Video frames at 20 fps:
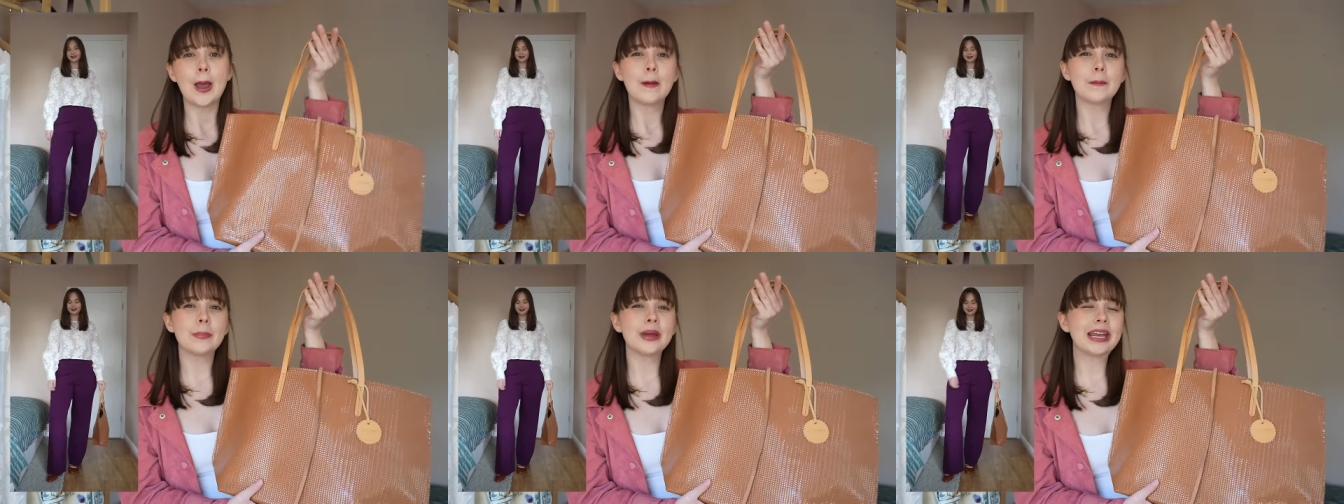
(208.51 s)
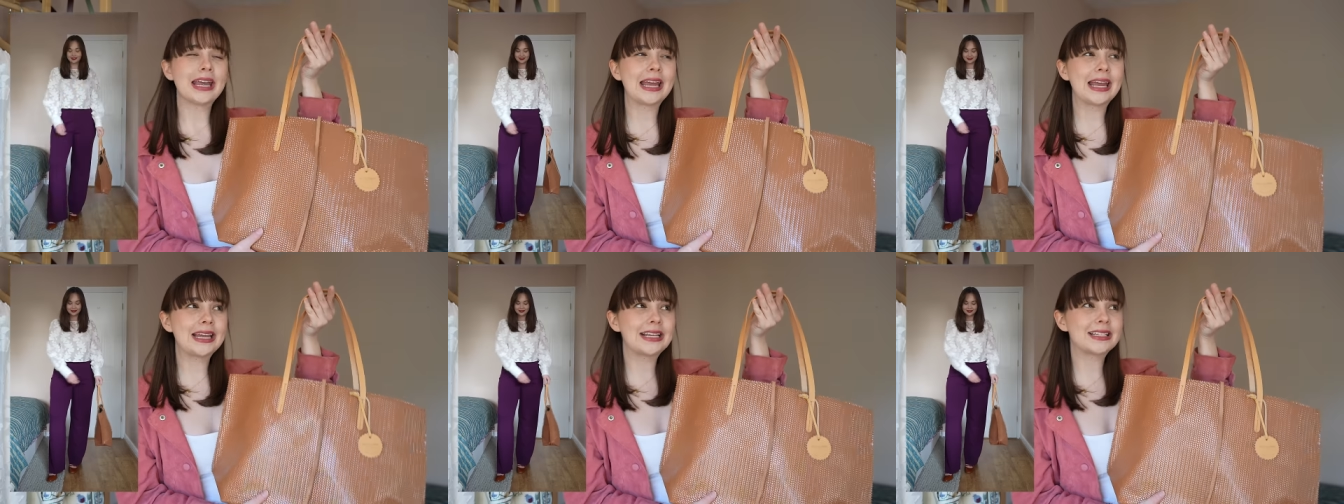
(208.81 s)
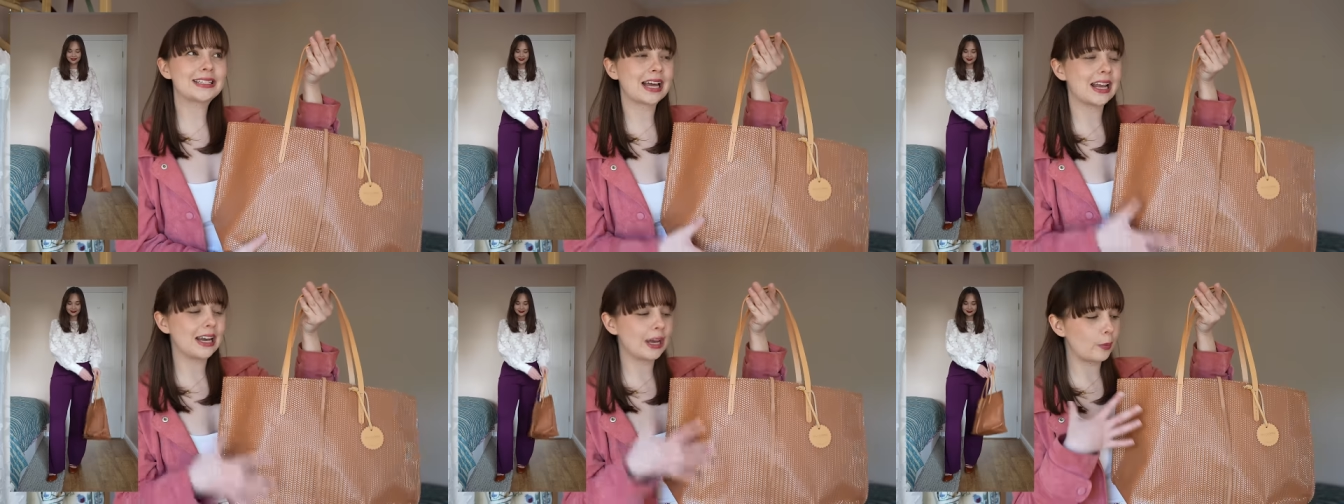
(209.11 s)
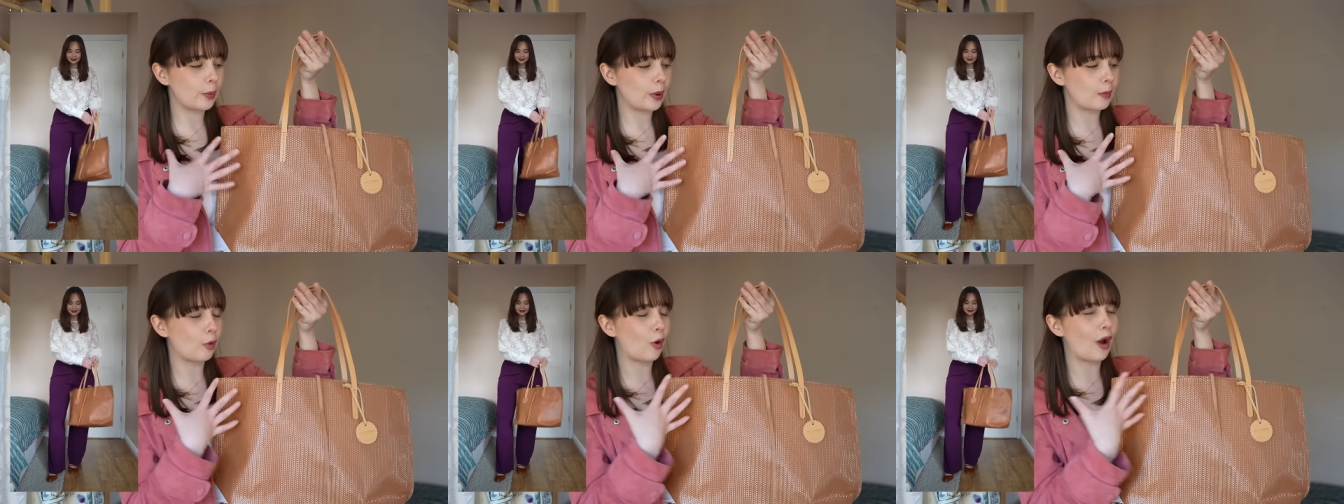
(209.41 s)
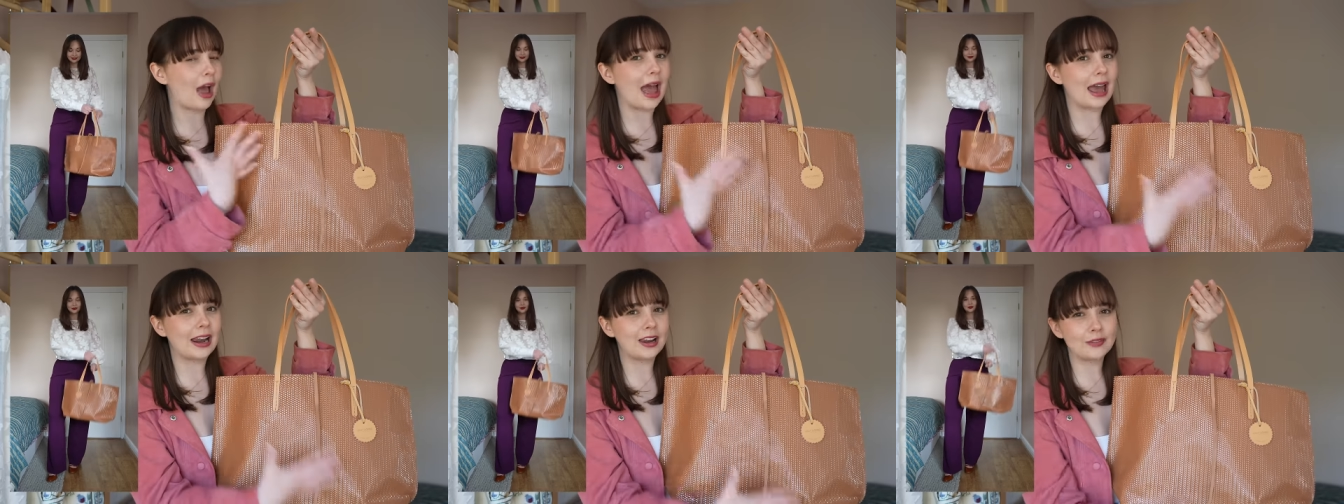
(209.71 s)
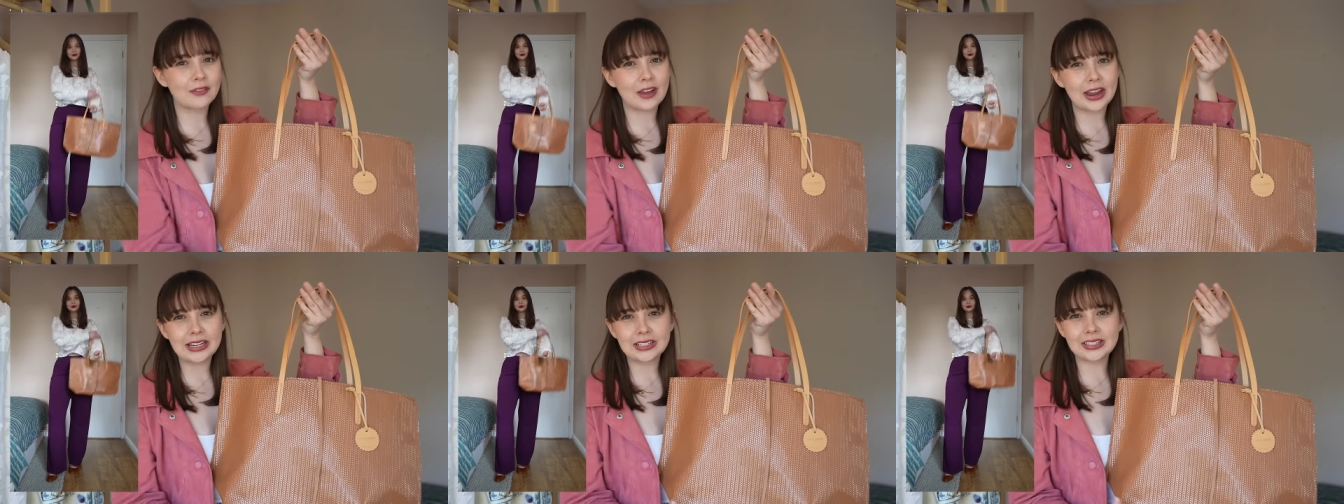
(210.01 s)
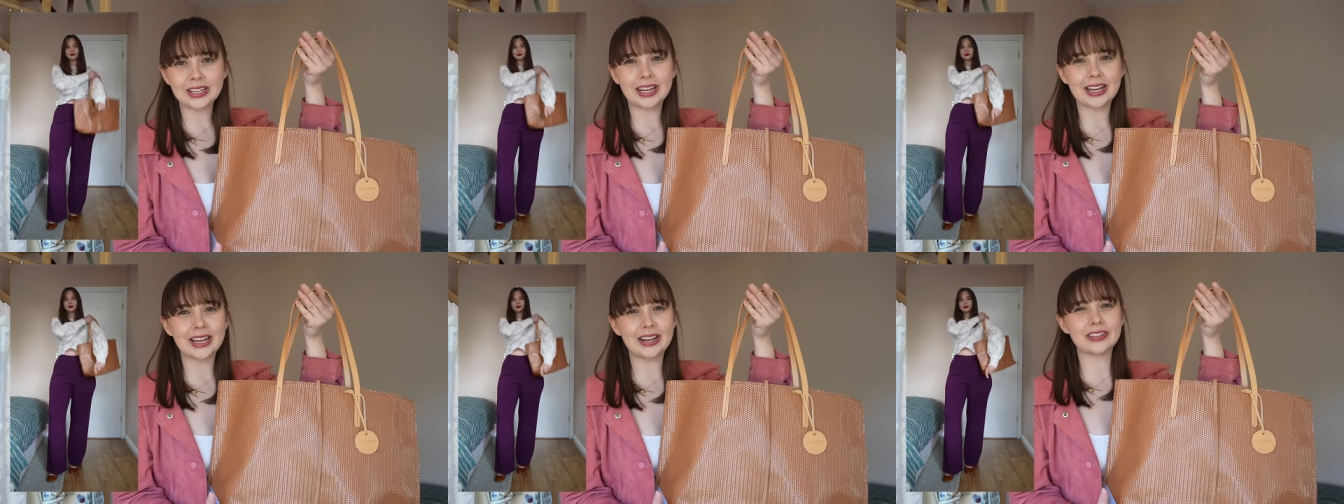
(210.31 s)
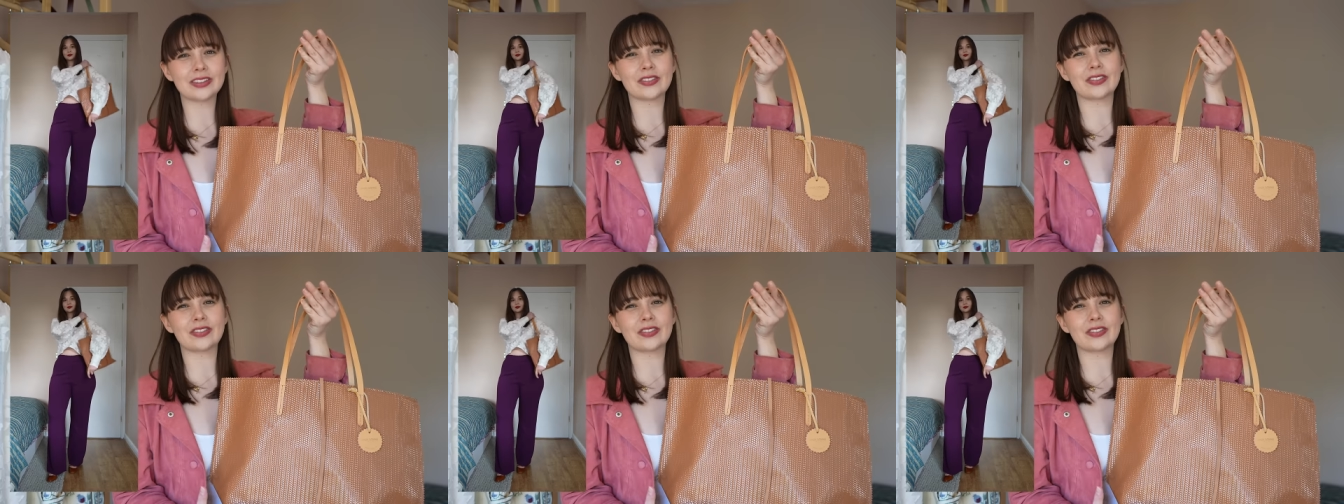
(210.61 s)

but it is a little bit more elevated